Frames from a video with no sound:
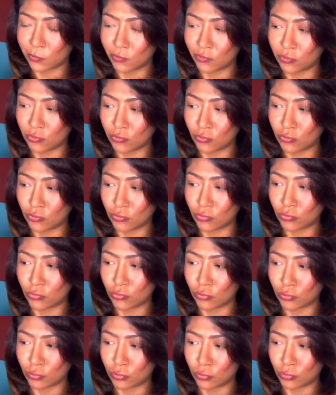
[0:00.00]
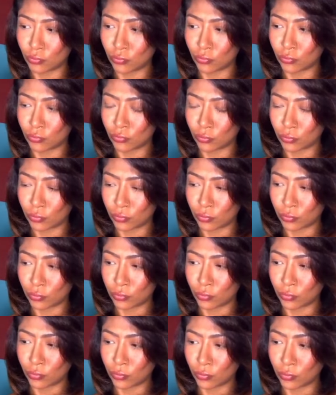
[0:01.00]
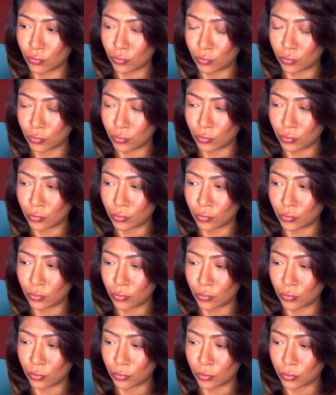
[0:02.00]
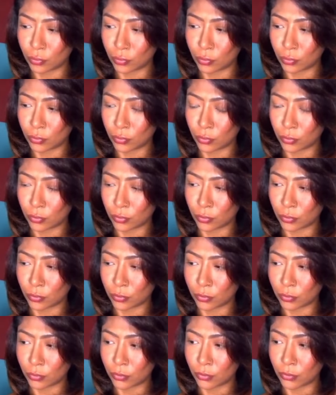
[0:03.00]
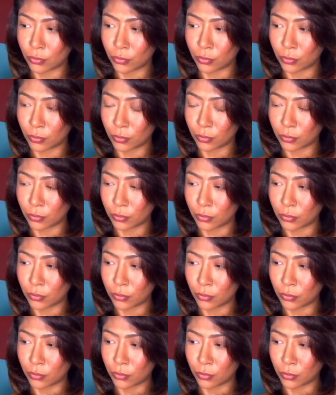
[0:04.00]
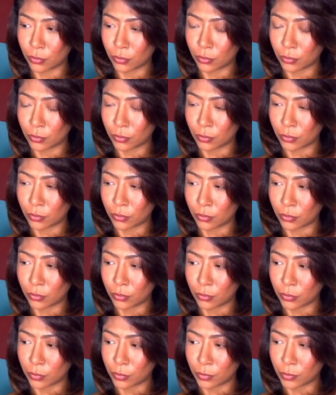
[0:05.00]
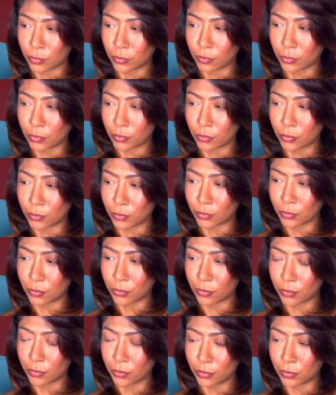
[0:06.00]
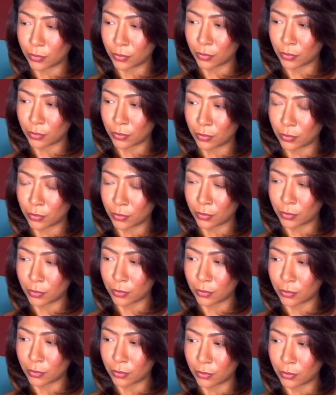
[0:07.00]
No words are spoken by the person on screen.